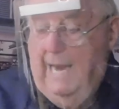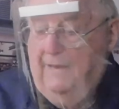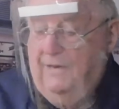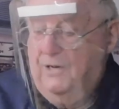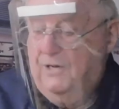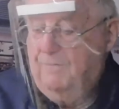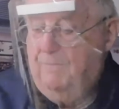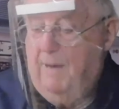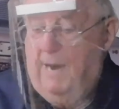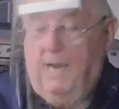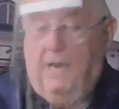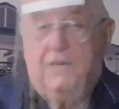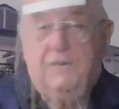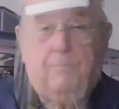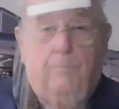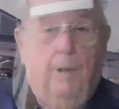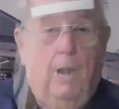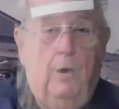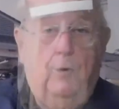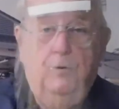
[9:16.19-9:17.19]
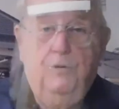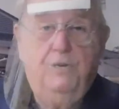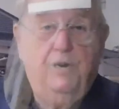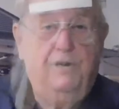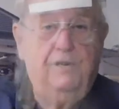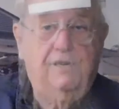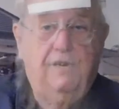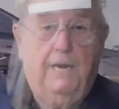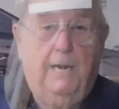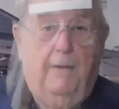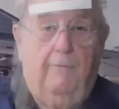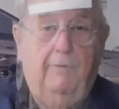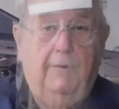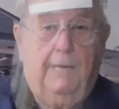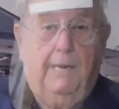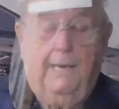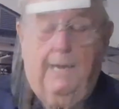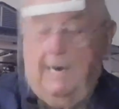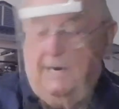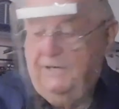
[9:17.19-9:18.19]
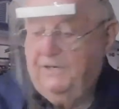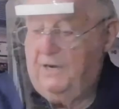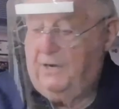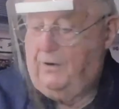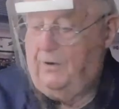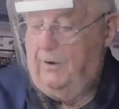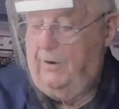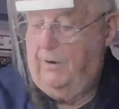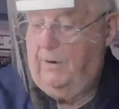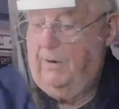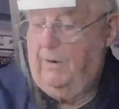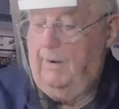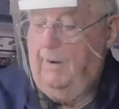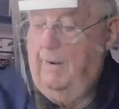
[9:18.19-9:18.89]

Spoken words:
There's been explosions and everything that's occurred.